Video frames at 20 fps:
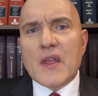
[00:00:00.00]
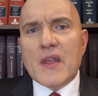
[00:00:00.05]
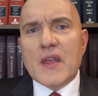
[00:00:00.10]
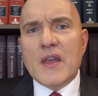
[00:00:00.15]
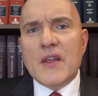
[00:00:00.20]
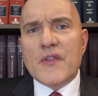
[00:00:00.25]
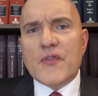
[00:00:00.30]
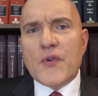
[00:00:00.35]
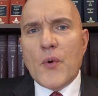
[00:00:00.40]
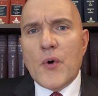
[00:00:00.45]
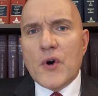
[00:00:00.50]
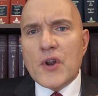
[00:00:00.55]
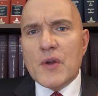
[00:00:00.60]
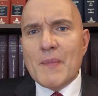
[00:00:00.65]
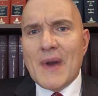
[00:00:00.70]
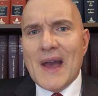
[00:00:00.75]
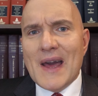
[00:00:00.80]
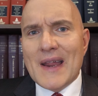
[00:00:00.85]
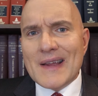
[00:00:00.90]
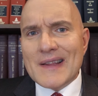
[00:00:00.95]
it's
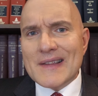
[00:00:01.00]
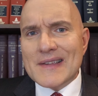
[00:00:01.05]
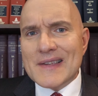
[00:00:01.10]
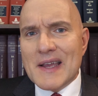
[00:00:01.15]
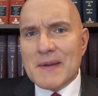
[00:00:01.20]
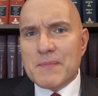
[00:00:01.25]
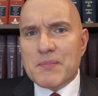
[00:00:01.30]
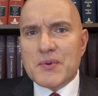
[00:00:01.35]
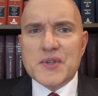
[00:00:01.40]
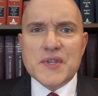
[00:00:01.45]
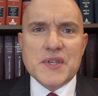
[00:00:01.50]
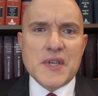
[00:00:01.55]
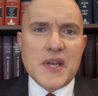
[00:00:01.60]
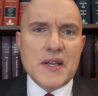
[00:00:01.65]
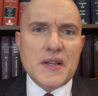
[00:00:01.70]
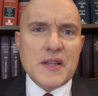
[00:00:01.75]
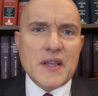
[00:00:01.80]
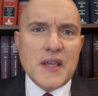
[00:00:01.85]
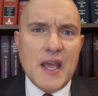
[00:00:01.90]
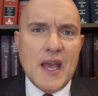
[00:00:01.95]
automatic
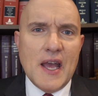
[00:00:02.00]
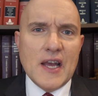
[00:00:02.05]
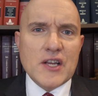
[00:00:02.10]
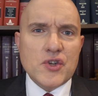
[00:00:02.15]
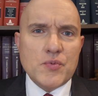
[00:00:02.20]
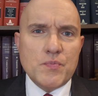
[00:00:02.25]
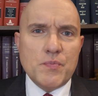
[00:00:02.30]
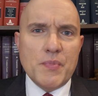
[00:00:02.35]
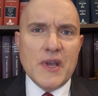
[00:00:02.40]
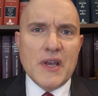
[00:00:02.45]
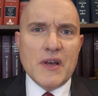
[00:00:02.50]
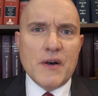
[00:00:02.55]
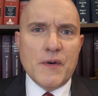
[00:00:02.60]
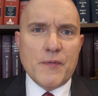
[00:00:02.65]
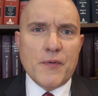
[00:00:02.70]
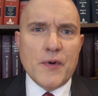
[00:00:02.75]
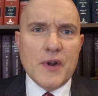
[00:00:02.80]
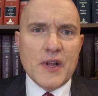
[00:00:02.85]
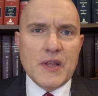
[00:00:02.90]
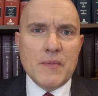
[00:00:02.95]
10% cash bail
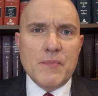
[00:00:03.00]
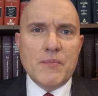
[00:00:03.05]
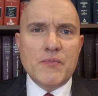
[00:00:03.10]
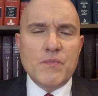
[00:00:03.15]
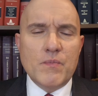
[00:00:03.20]
for any